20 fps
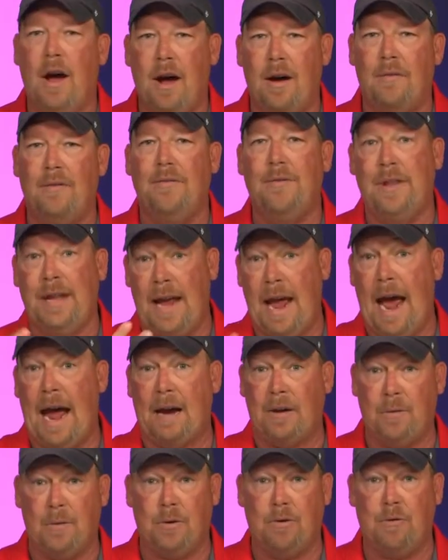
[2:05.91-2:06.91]
of, the
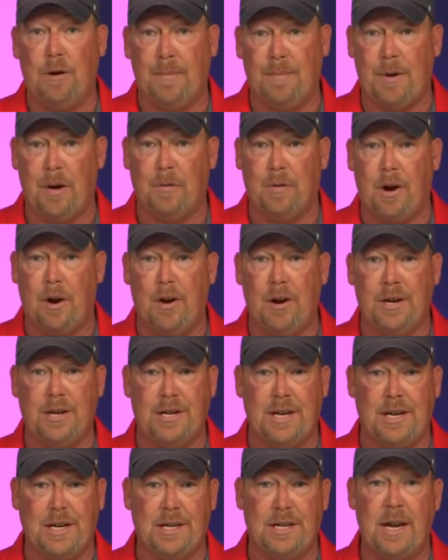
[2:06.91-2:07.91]
actual
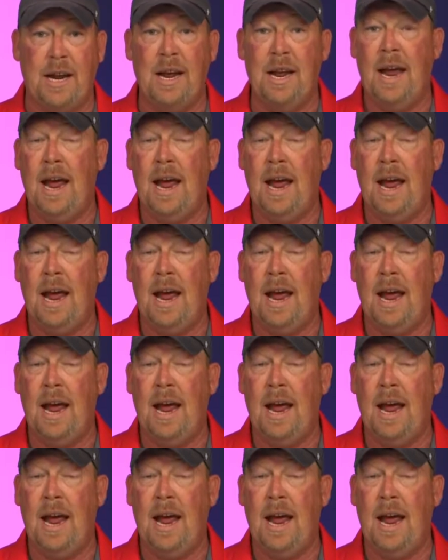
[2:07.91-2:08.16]
cryptocurrencies.